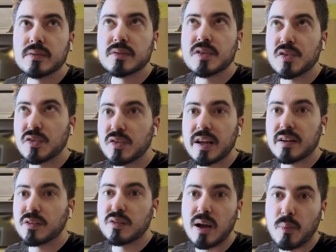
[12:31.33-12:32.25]
to
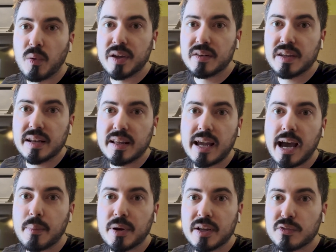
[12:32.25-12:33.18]
6 double 18
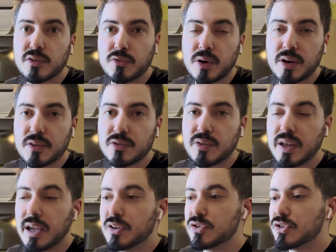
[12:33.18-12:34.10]
cabinets in front of the stage.